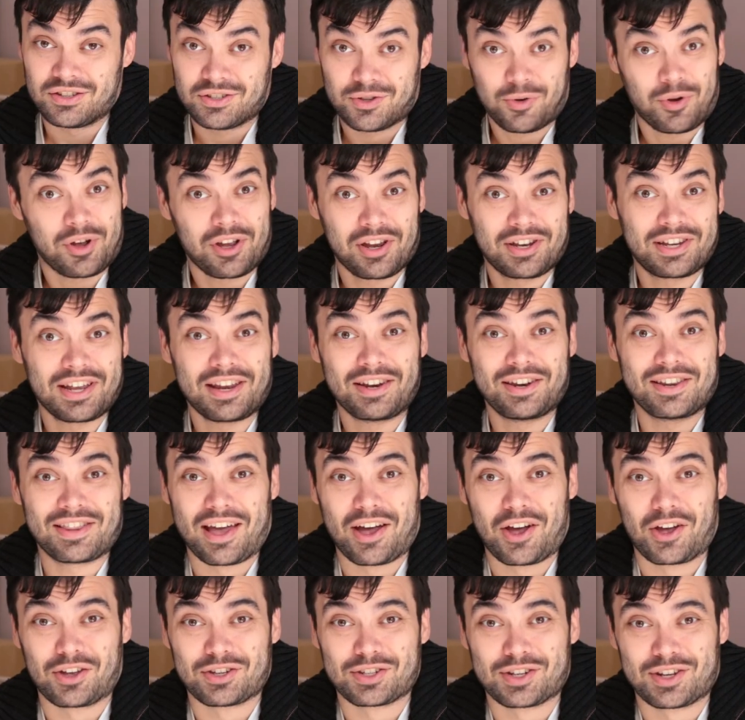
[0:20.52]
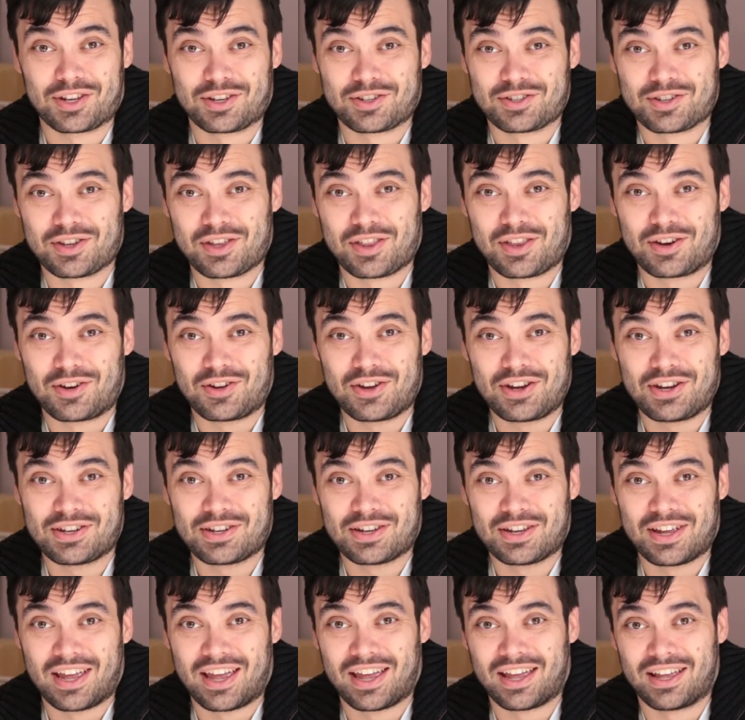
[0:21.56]
So I attended that hustings the other
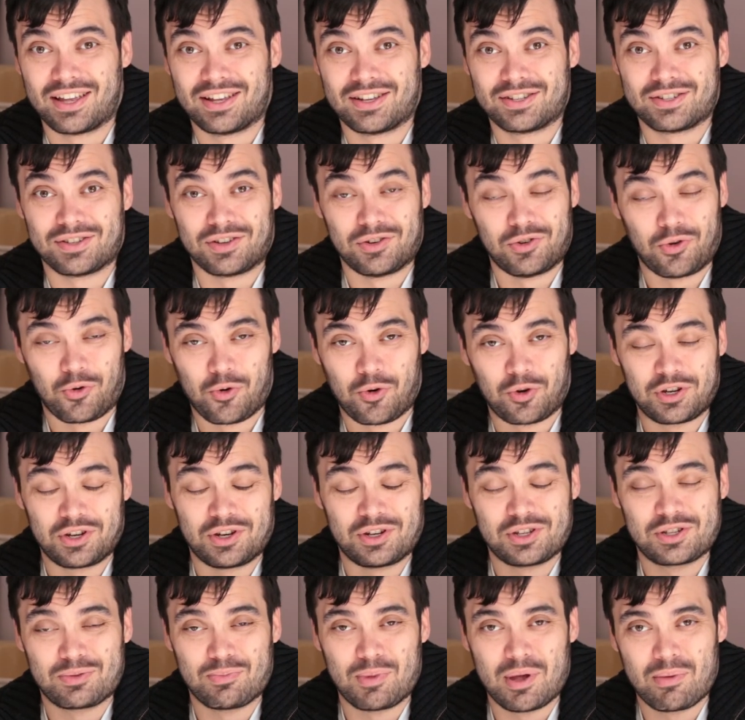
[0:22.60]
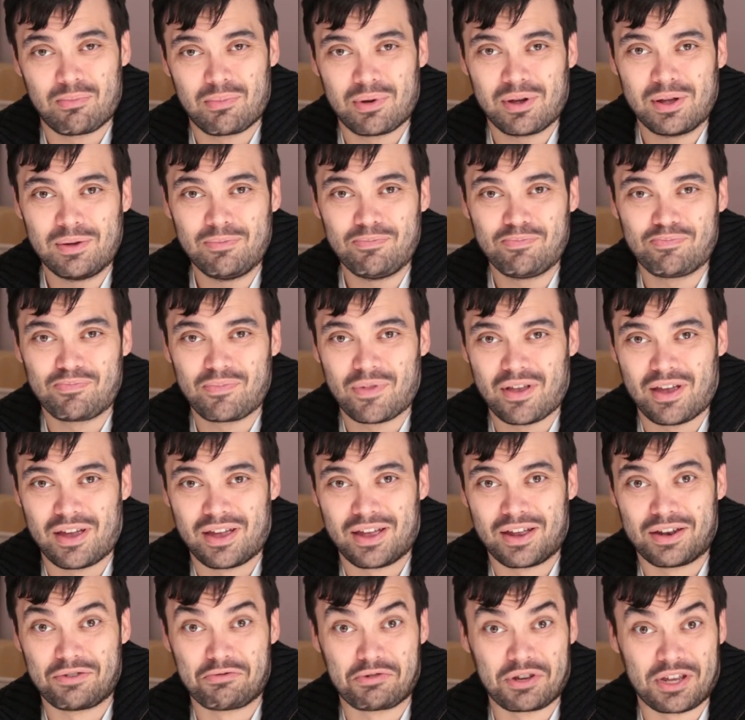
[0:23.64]
night as an audience member.
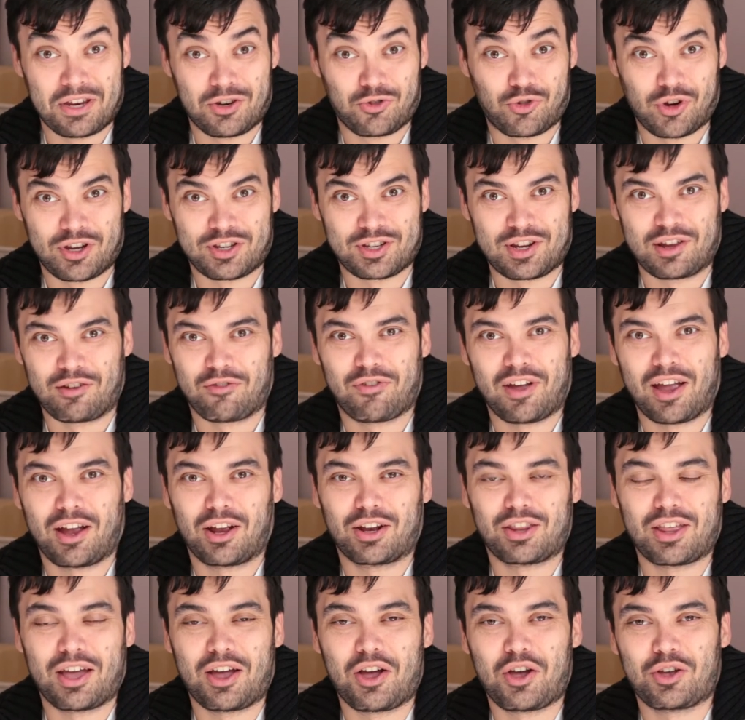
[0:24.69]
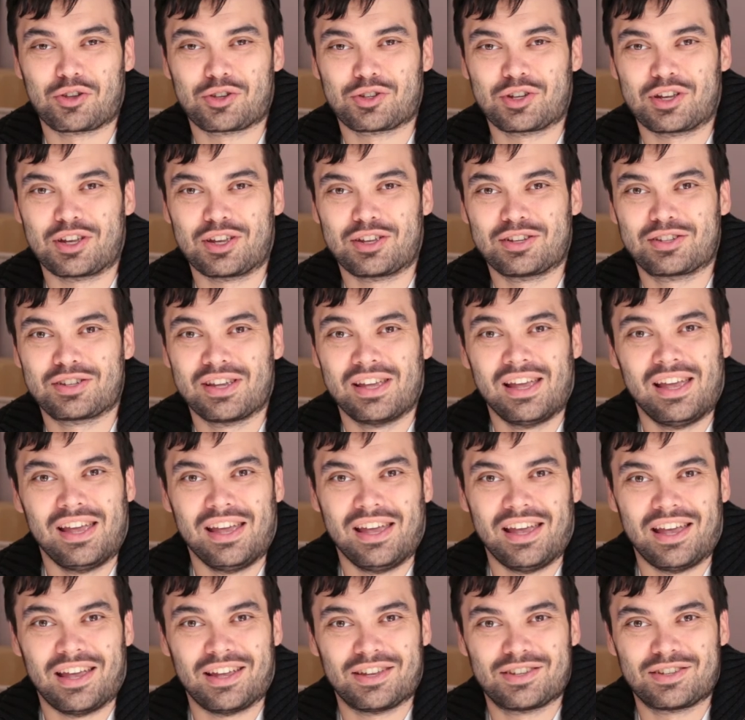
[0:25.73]
And interesting fact, that hustings
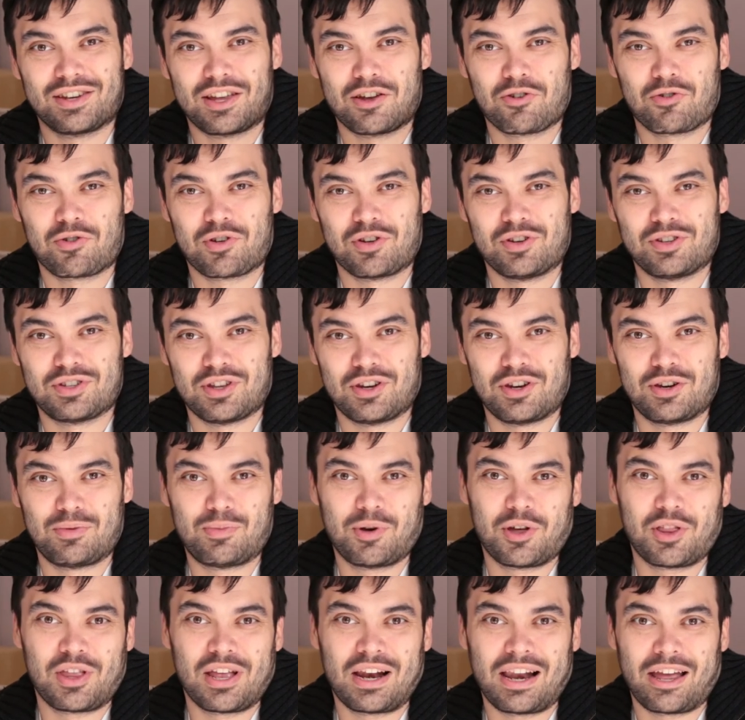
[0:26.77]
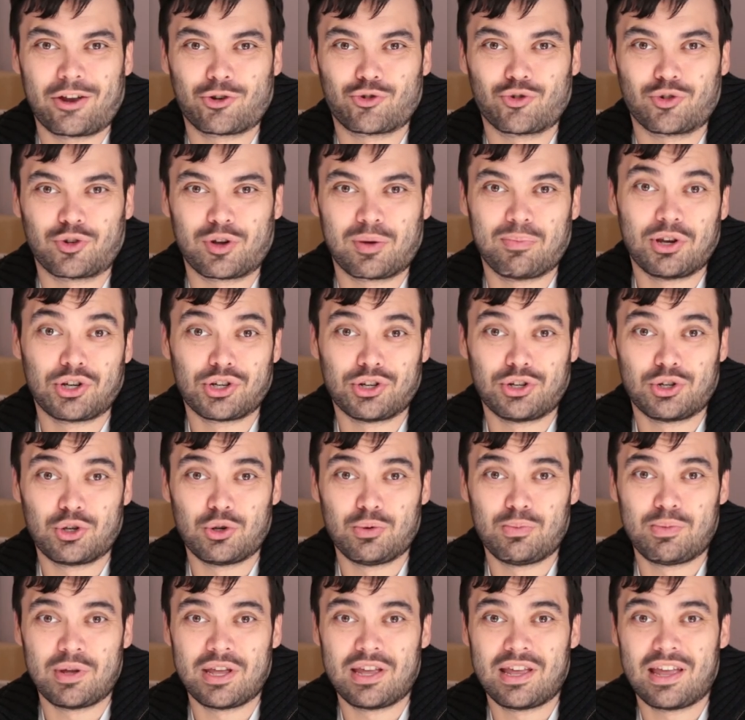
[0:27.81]
is now considered by the Electoral Commission
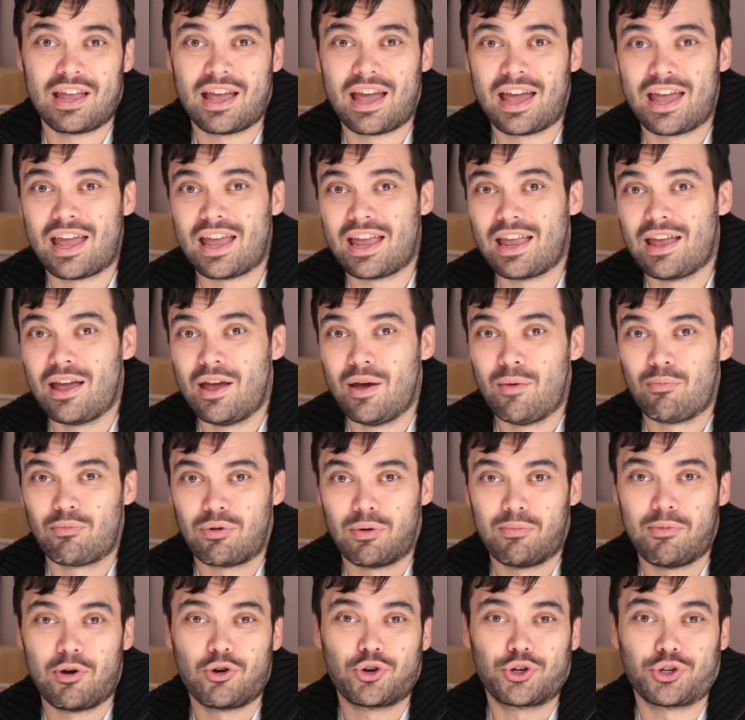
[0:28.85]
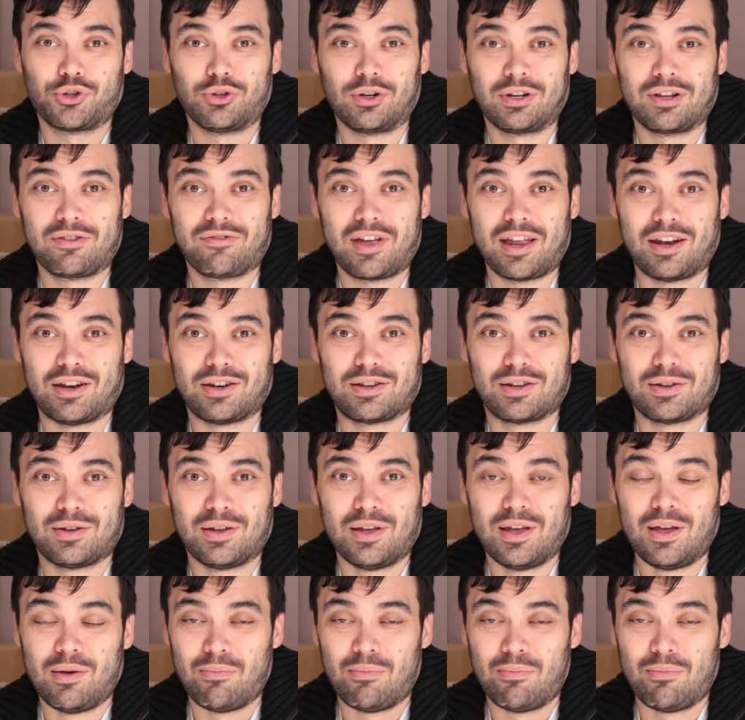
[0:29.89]
to be a promotional event.